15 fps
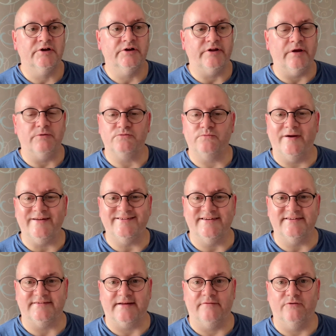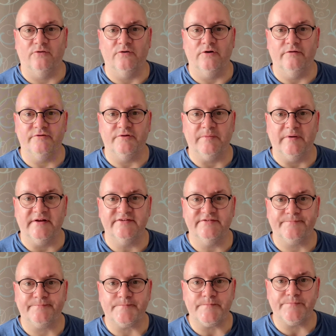there was waiting staff all over the place.